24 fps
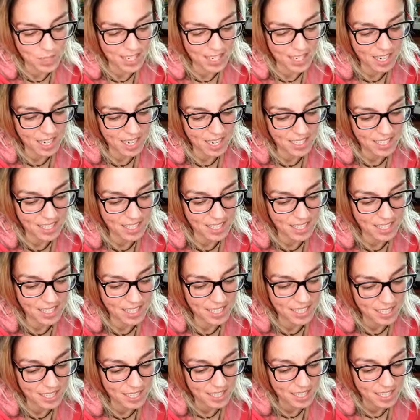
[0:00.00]
I did
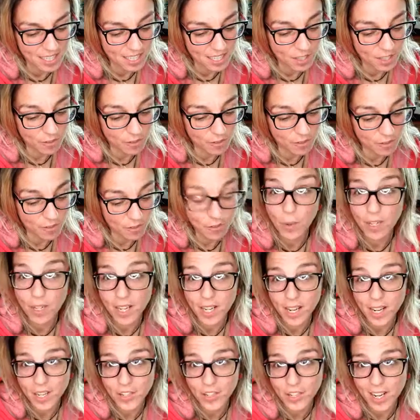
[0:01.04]
the free one
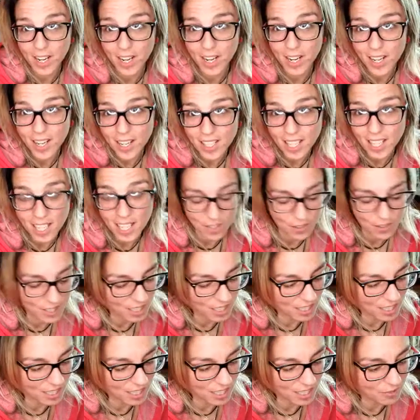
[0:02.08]
card draws, and I was there
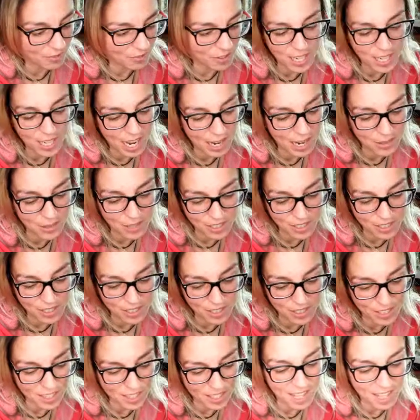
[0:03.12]
for 3 hours,
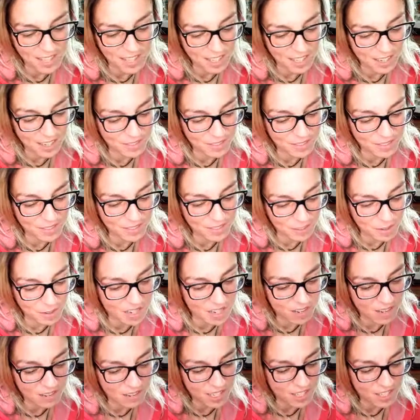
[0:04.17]
and I loved every minute of it.